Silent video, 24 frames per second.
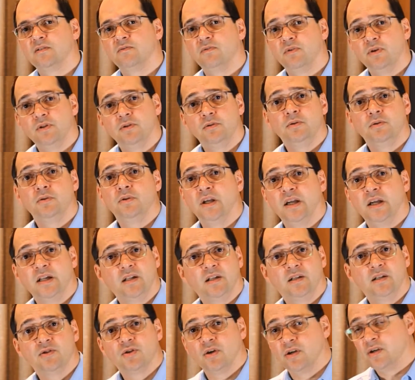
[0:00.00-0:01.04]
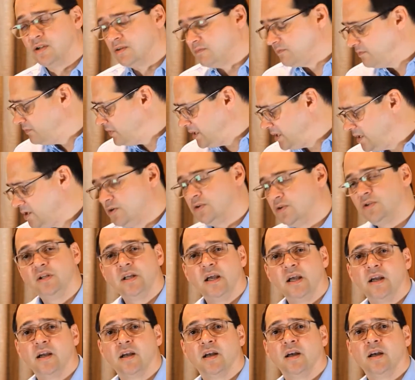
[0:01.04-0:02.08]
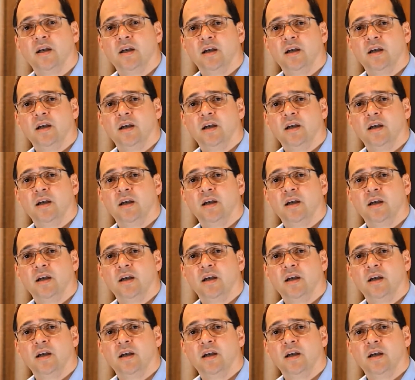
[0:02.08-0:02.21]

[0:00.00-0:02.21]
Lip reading: Further to that, it's got a very good DAC.